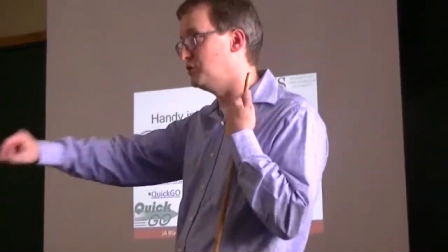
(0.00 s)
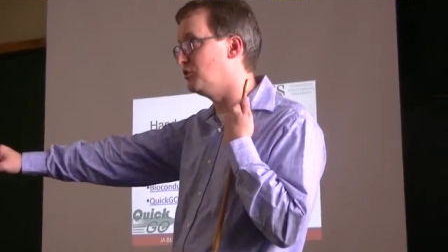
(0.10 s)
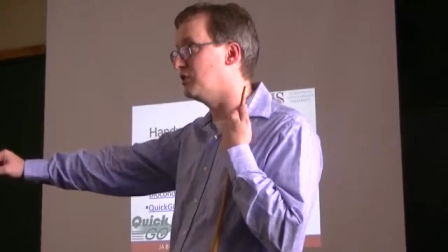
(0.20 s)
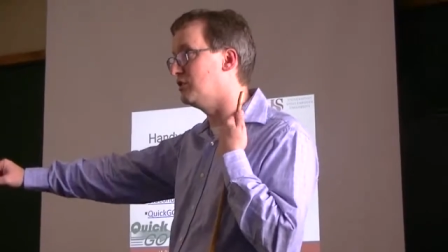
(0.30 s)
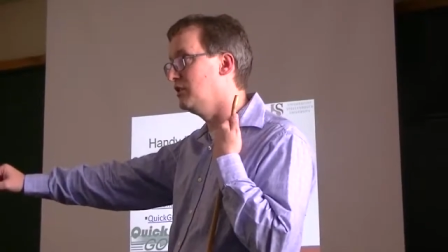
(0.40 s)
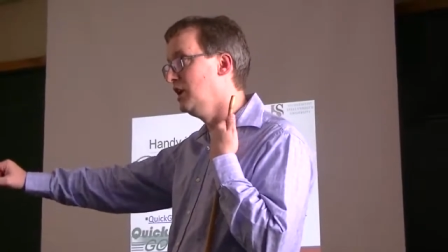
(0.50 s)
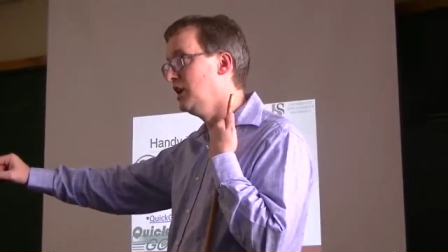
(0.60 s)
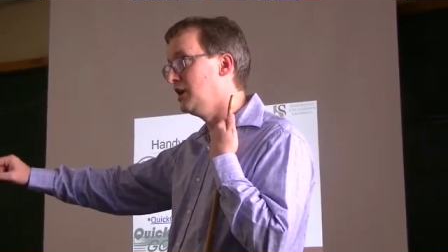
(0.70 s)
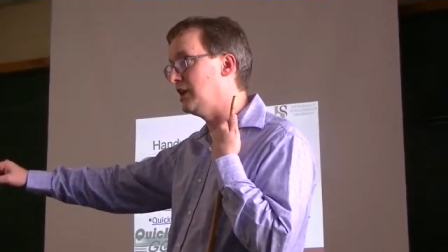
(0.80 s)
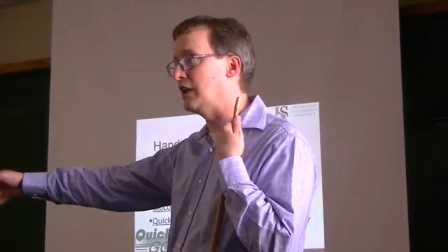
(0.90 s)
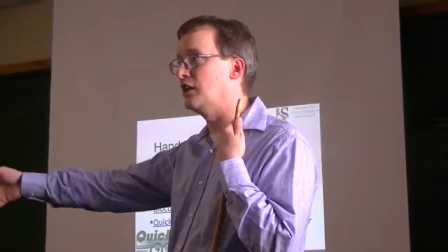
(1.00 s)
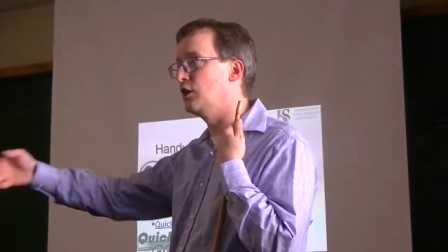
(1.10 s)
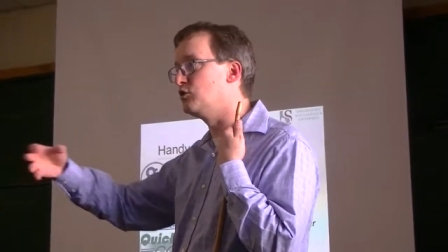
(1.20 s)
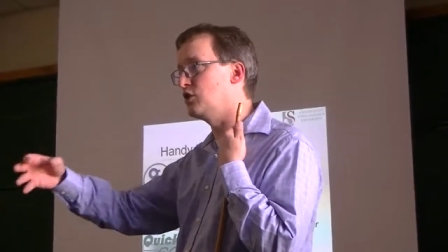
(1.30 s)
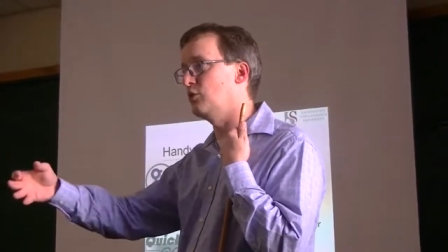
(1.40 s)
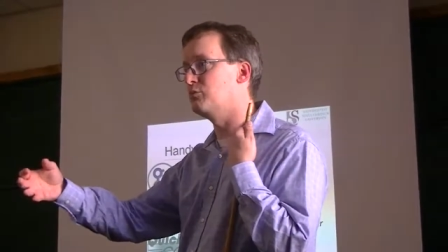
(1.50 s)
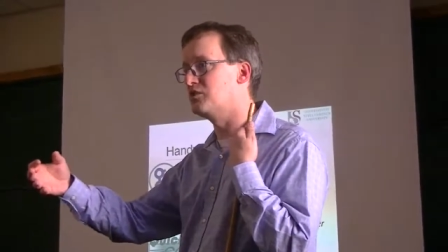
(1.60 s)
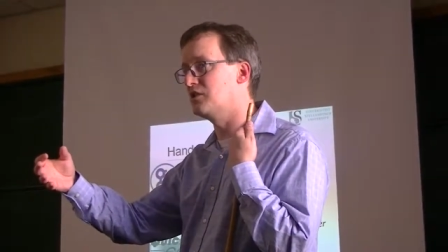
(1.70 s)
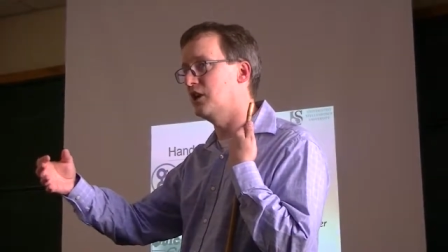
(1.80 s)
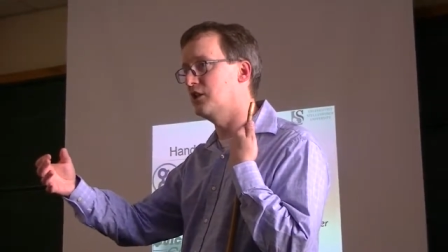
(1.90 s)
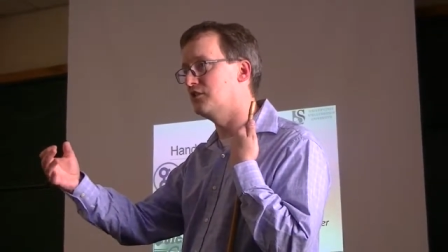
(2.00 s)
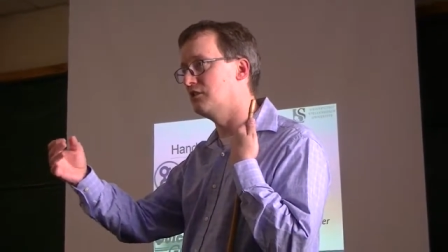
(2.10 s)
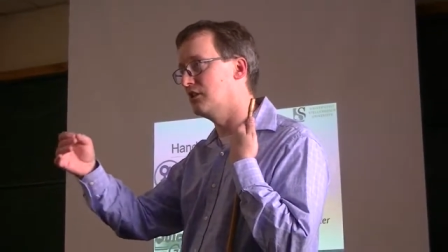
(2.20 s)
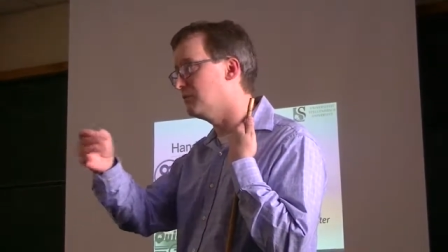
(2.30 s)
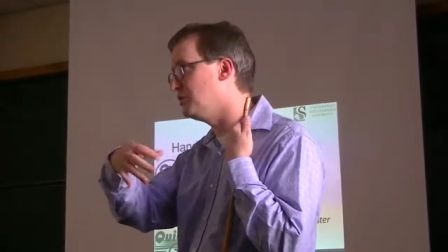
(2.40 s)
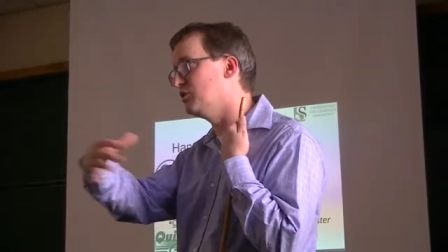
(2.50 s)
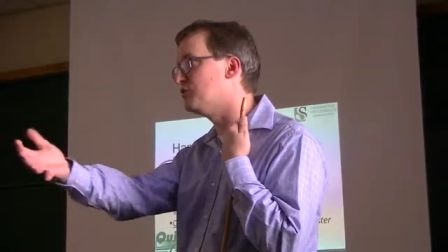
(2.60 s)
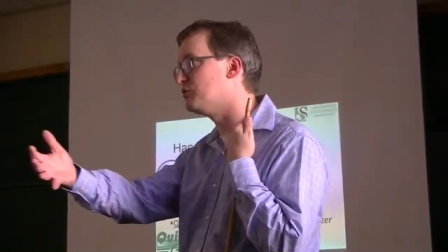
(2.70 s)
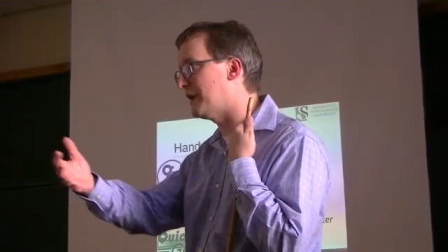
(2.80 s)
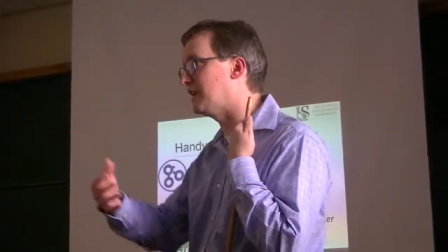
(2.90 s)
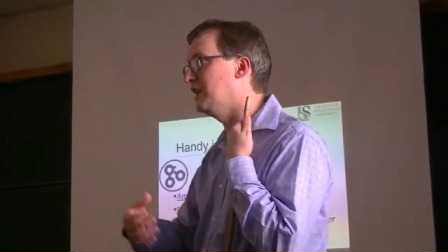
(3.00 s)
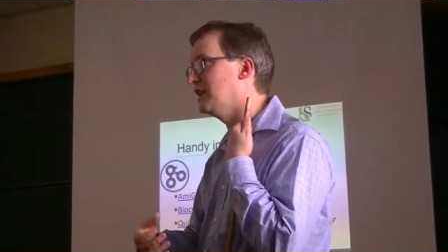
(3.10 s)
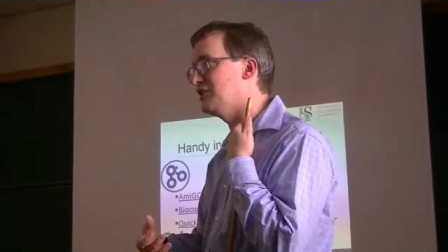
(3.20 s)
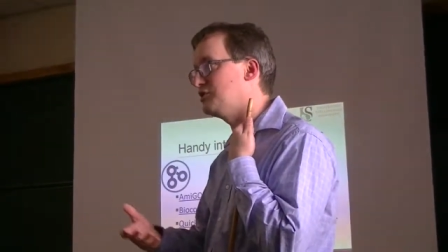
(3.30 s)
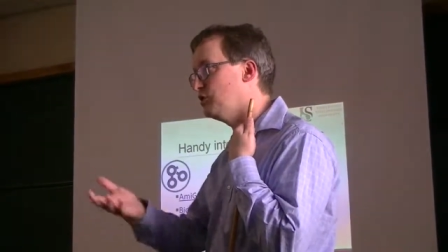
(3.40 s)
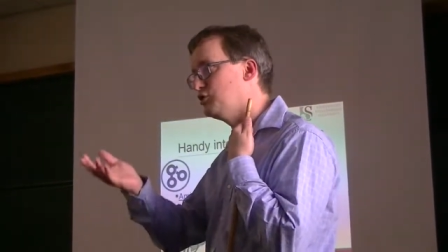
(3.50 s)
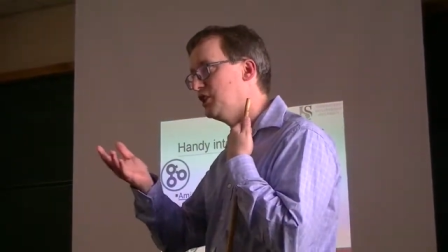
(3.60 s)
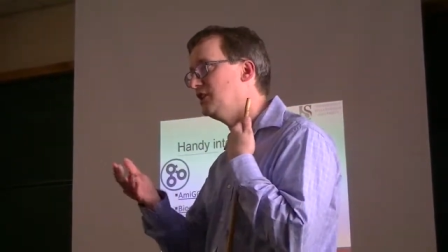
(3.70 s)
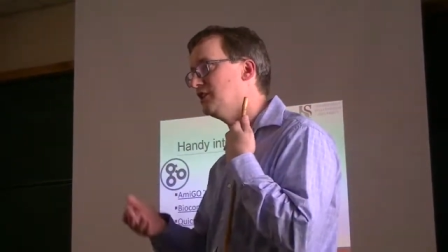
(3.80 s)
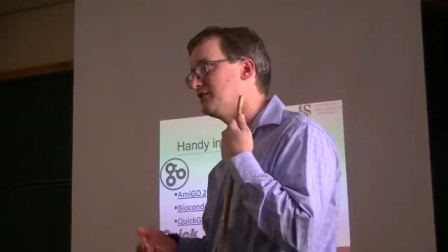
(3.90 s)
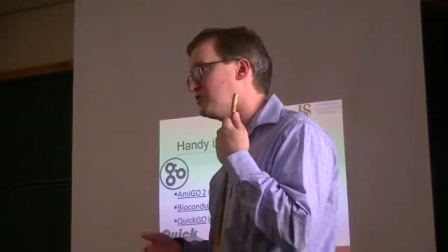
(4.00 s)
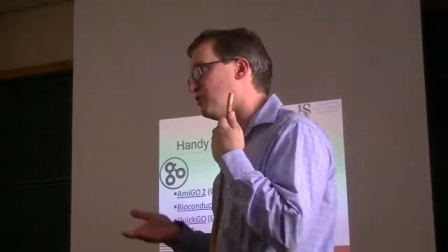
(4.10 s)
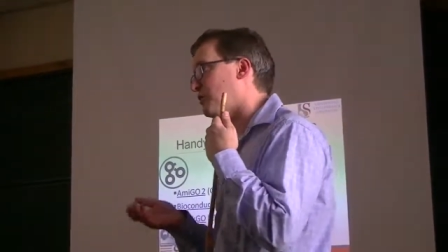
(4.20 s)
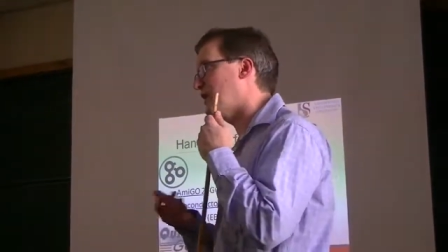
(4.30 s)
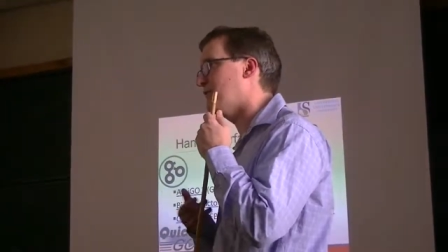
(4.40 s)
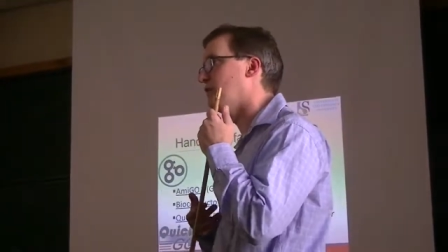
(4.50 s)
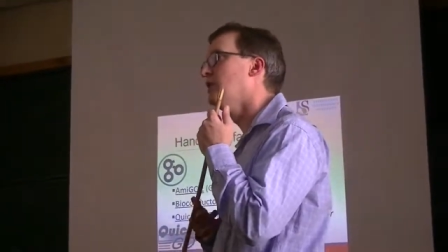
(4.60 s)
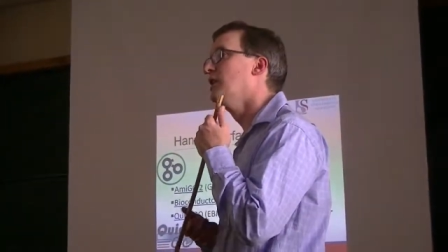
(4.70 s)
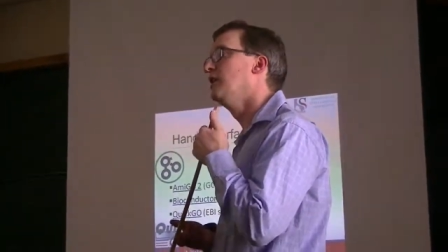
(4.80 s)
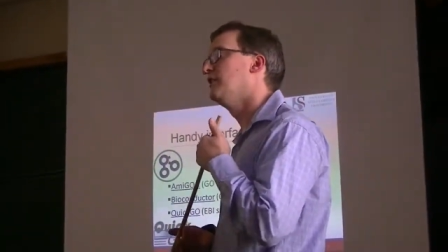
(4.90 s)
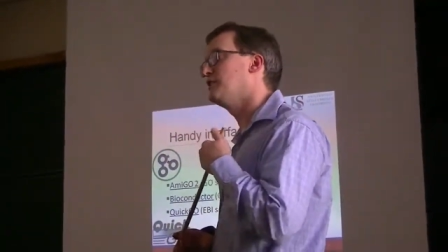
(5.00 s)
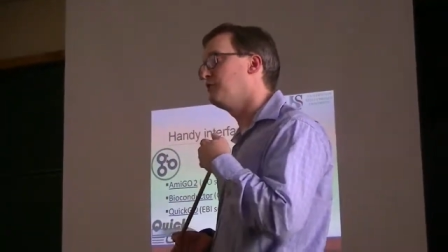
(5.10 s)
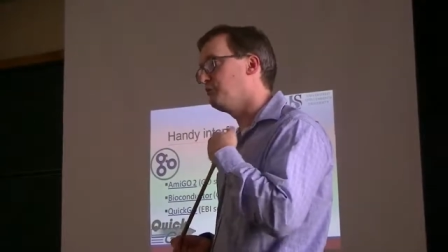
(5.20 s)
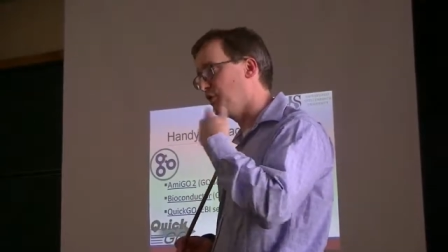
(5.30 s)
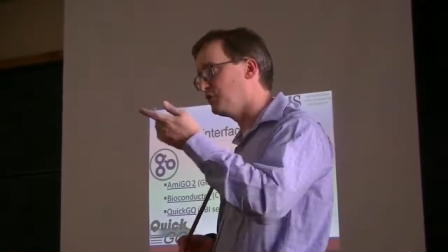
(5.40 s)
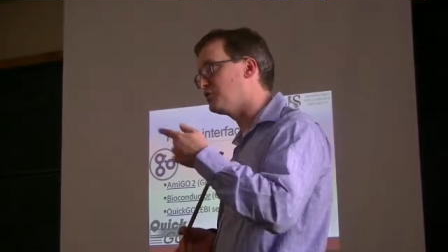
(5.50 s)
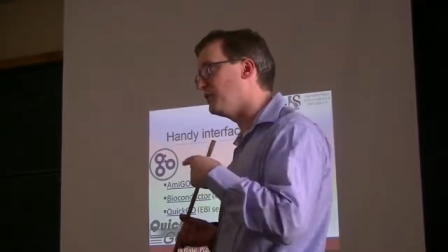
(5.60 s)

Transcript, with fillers: you can get Go terms computed directly against your gene lists or whatever that you've produced